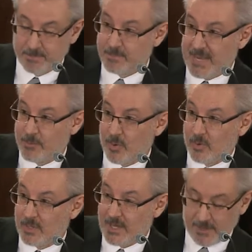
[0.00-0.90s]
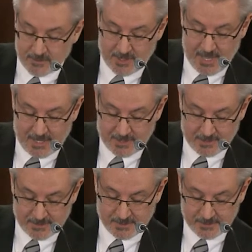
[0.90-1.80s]
payroll. How's that?
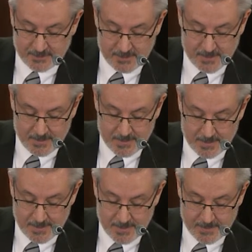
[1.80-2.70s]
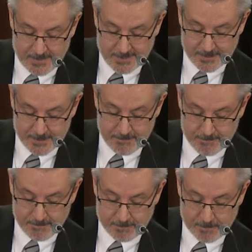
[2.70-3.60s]
And